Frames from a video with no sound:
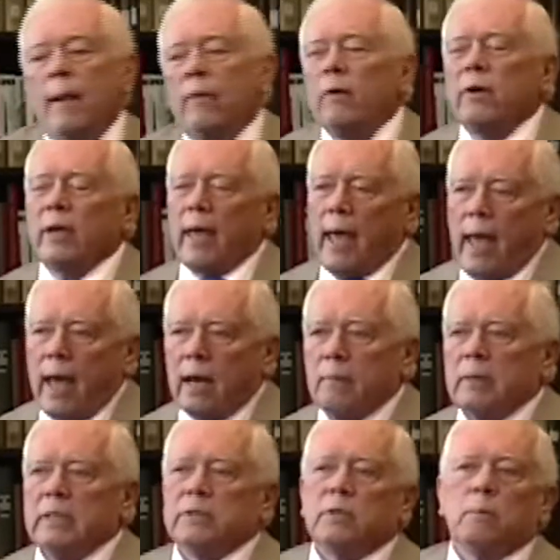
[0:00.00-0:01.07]
There are
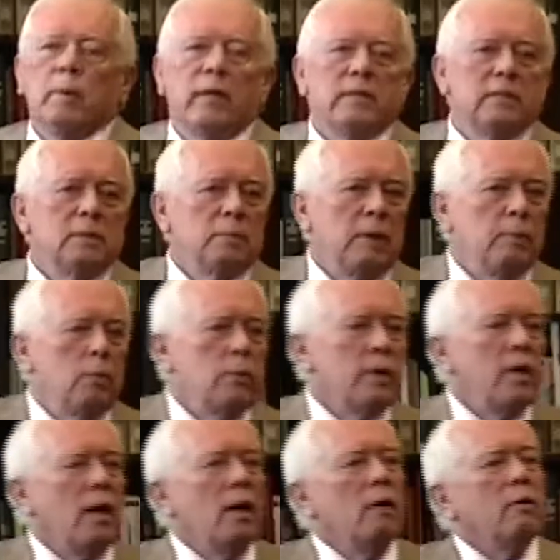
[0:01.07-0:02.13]
academies, there are places people
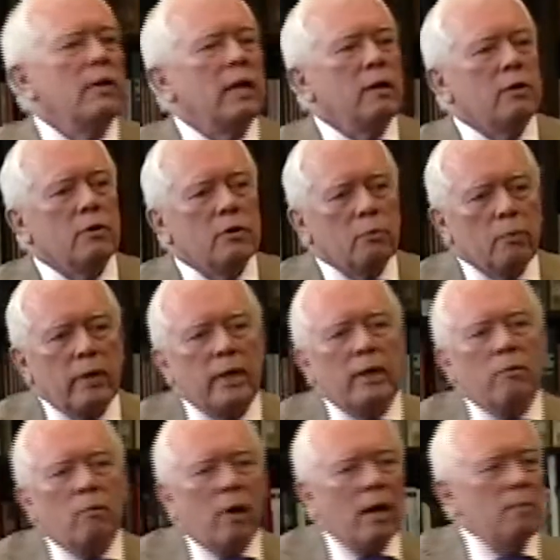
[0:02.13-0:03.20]
would go and they learn to read
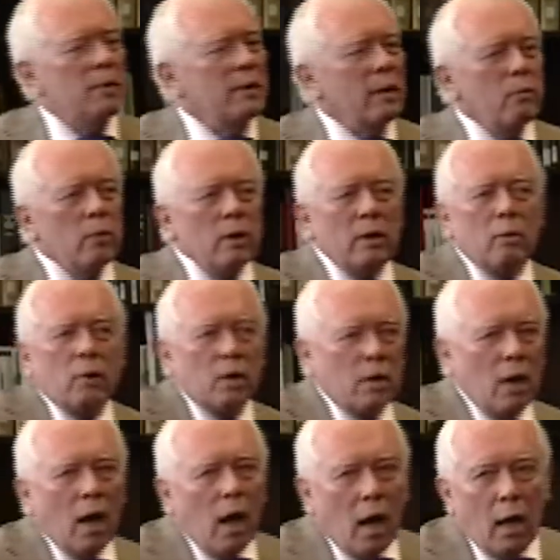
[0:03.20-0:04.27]
and write, but they really weren't
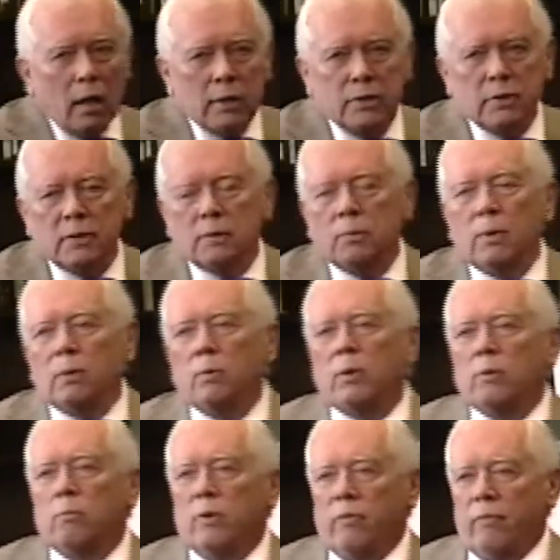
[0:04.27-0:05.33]
colleges with,
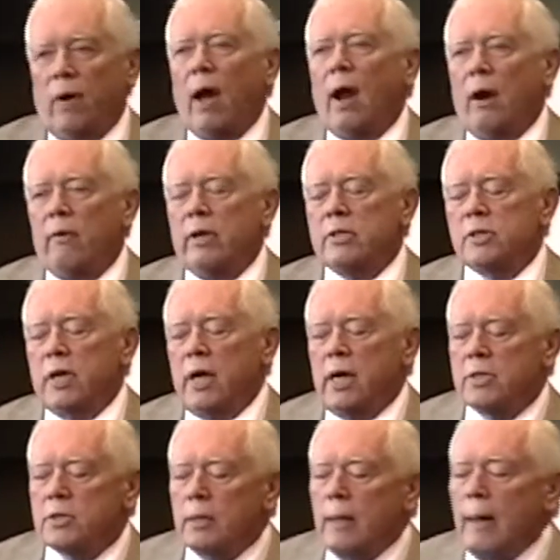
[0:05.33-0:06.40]
with, with higher
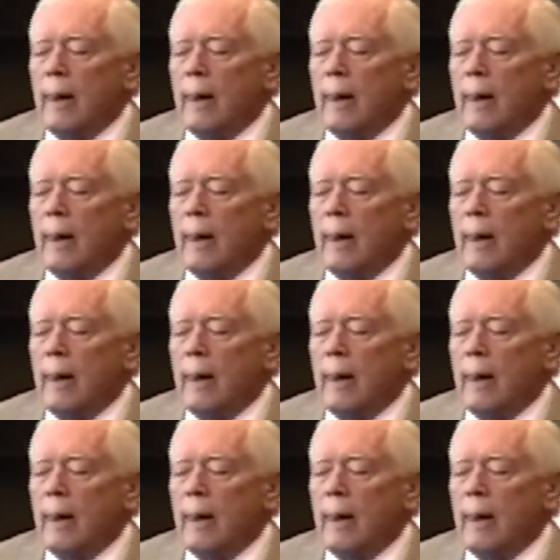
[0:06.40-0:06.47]
education.